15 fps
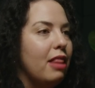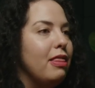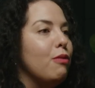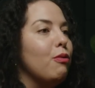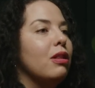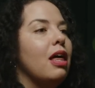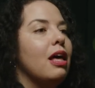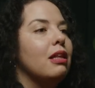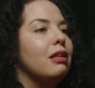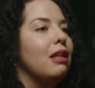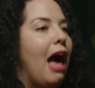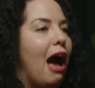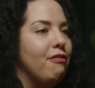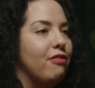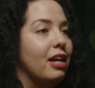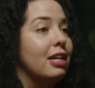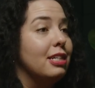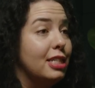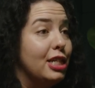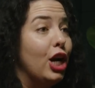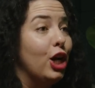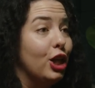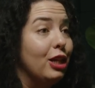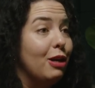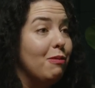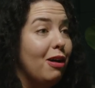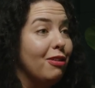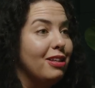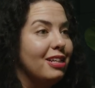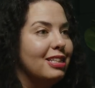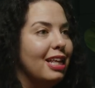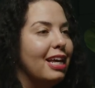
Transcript: And they were like laughing hysterically about this.